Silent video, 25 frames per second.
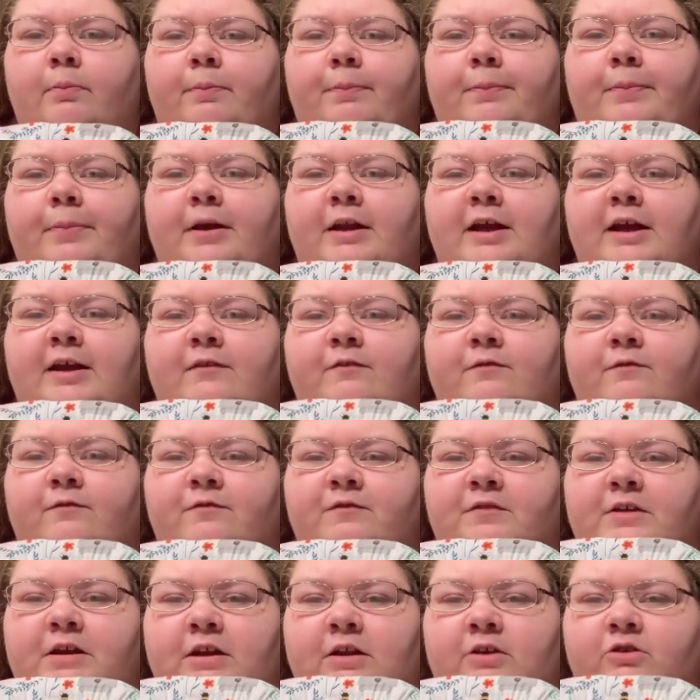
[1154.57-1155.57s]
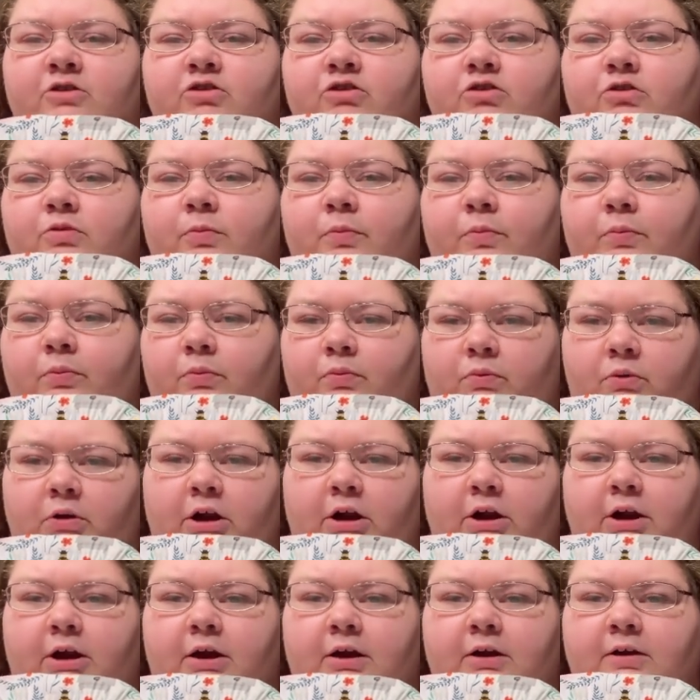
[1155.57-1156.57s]
but a finished
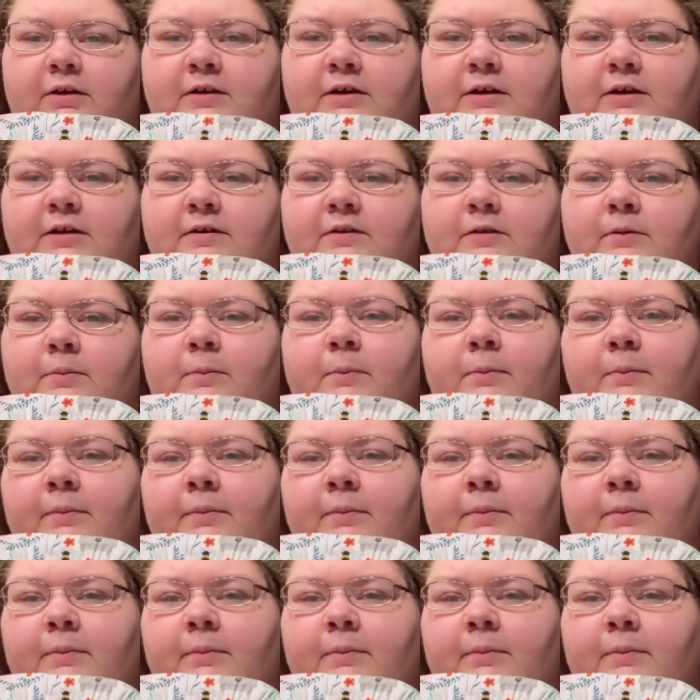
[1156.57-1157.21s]
product is a